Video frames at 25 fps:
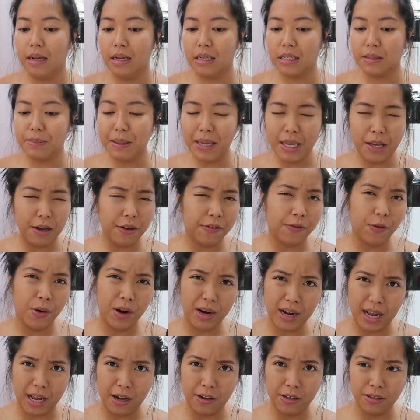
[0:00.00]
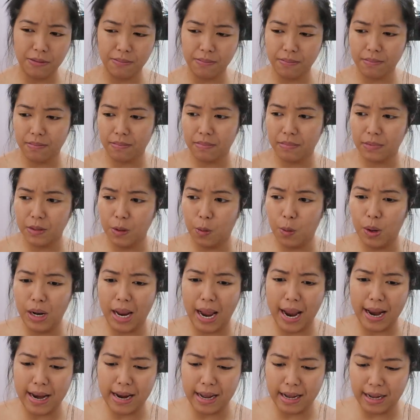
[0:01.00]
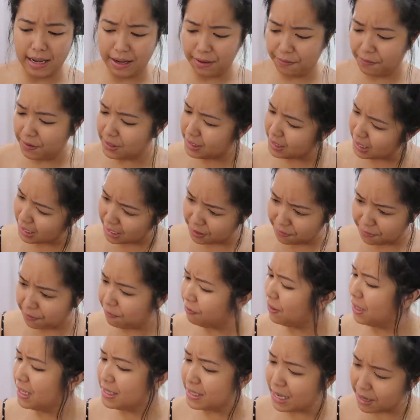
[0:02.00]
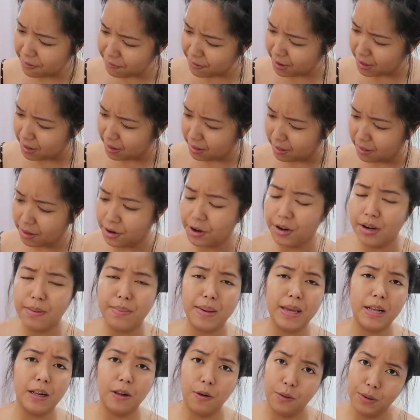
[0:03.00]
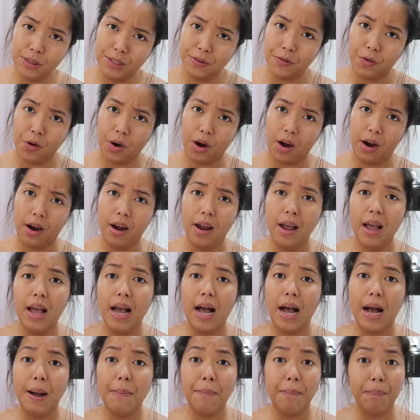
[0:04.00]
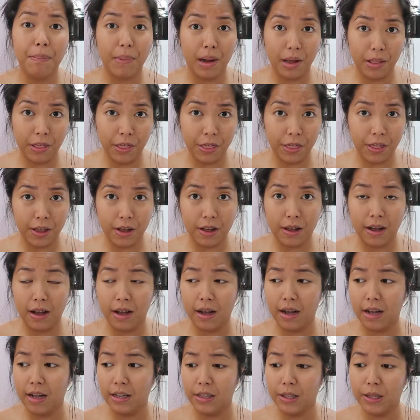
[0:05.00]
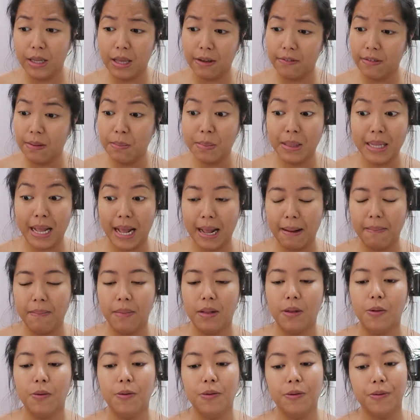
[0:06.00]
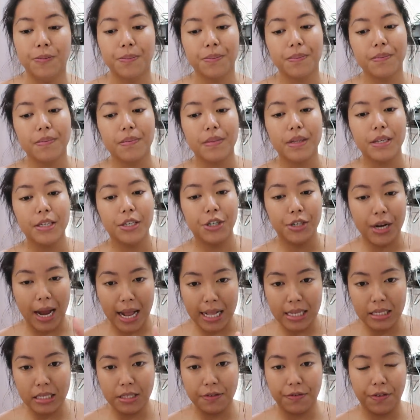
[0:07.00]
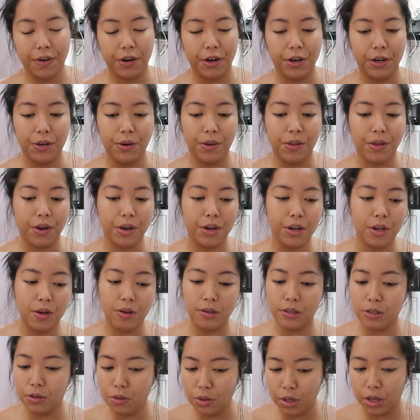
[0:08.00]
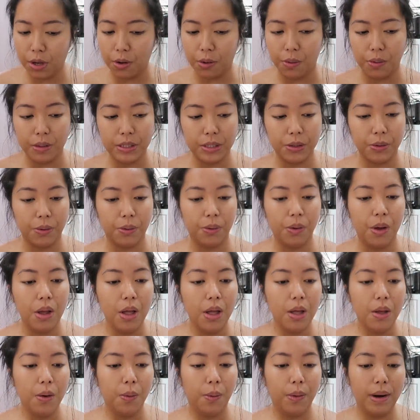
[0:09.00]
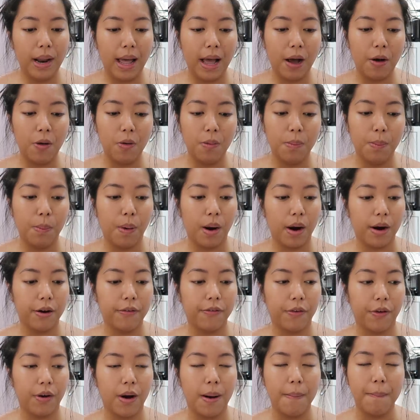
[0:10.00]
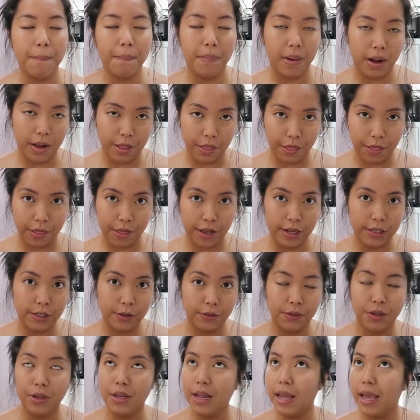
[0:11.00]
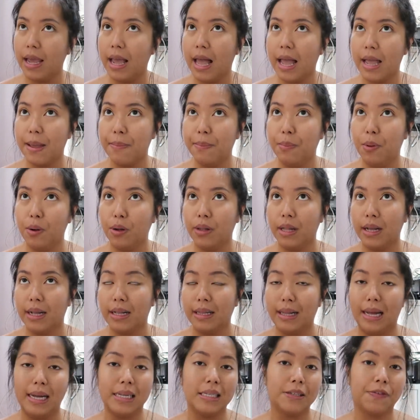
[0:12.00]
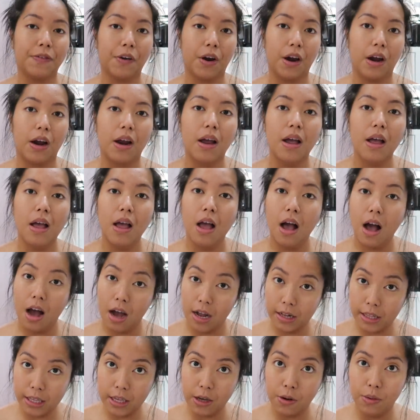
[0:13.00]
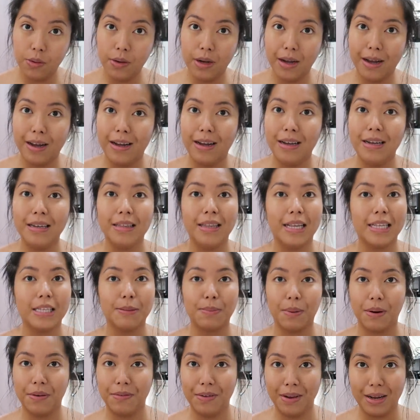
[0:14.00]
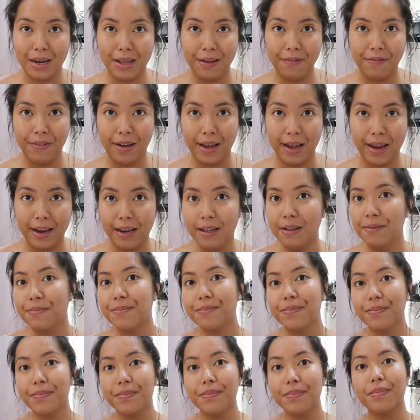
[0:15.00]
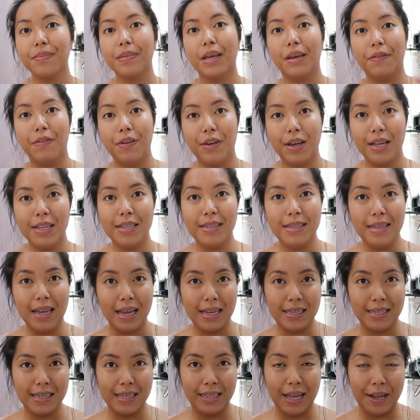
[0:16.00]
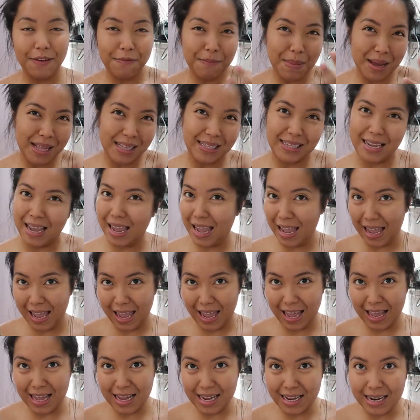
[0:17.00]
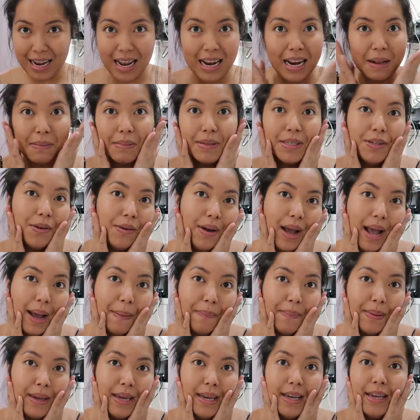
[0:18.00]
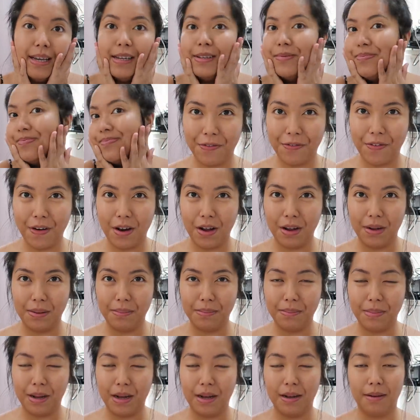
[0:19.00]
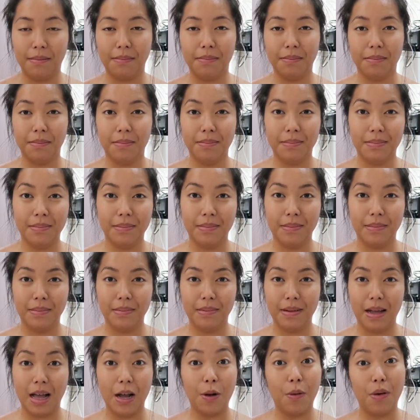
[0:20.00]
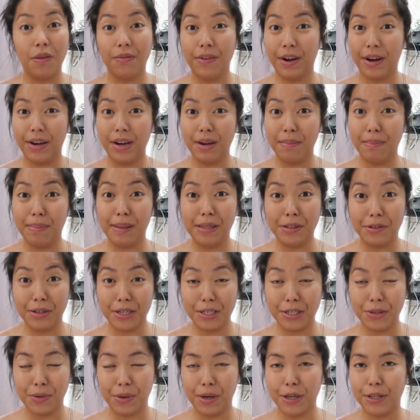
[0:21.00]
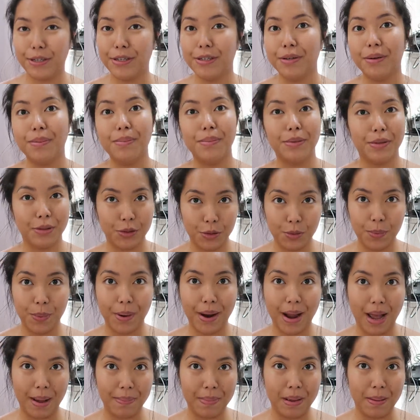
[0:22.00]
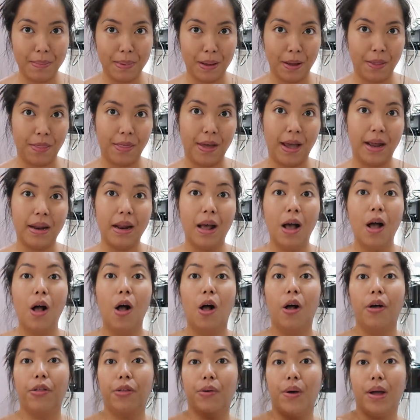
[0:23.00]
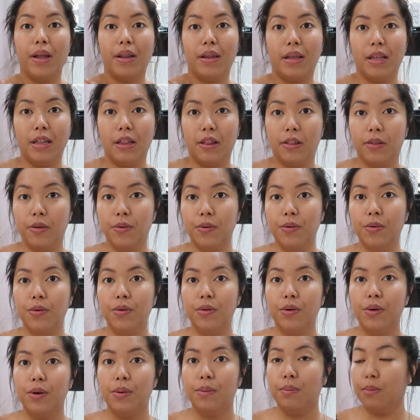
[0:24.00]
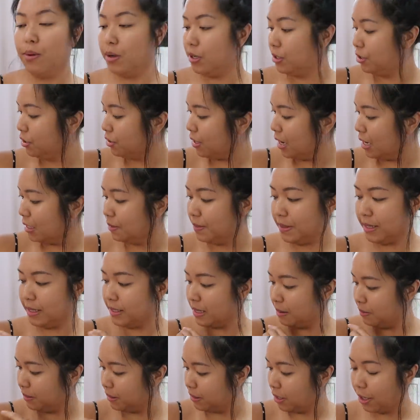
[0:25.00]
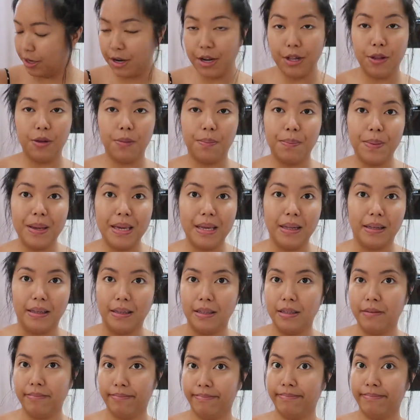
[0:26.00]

Speaking of workout, wala nang Physique 57. They're gonna be closed for a month to give them time to transfer to their new studio. So, wala akong bar for a month. So, today, I booked a class for hot yoga, and that's perfectly fine. If you can see, I still have my tan, and I'm so happy from Aqua Verde Beach Resort. So, I'm super happy about that. Although, I need to moisturize because I'm starting to peel.